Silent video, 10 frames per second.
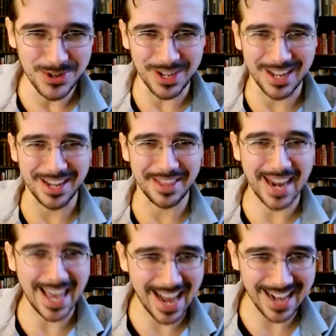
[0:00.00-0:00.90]

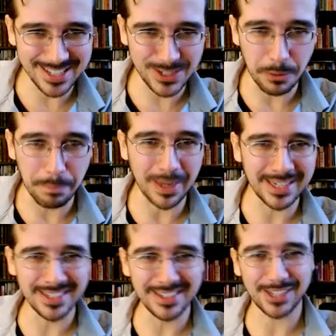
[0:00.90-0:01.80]
that had access to
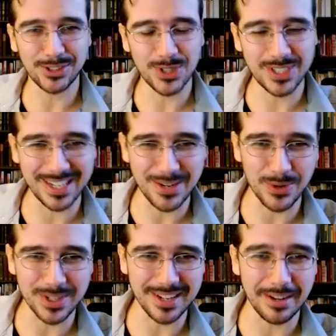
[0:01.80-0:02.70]
abundant electricity
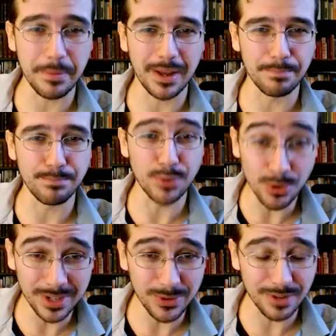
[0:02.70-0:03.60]
was a
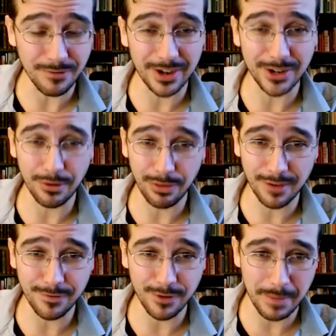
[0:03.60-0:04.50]
boon. It was a very good
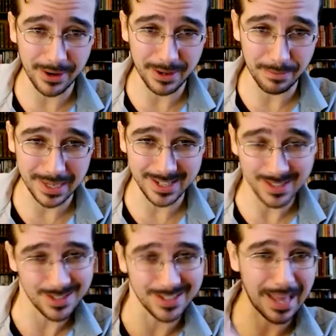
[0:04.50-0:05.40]
thing for American
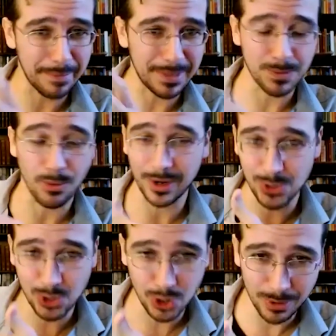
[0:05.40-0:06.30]
business because that means more
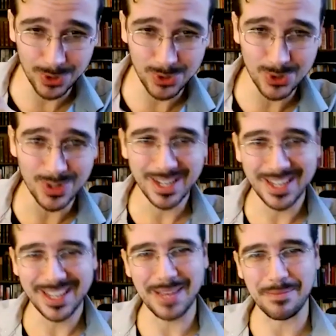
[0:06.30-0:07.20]
consumers.
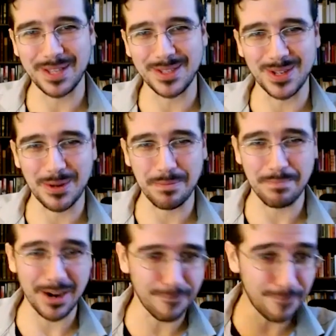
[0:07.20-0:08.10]
It means,
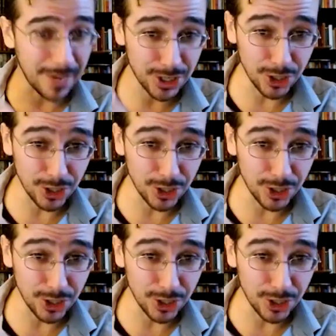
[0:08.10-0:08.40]
better finished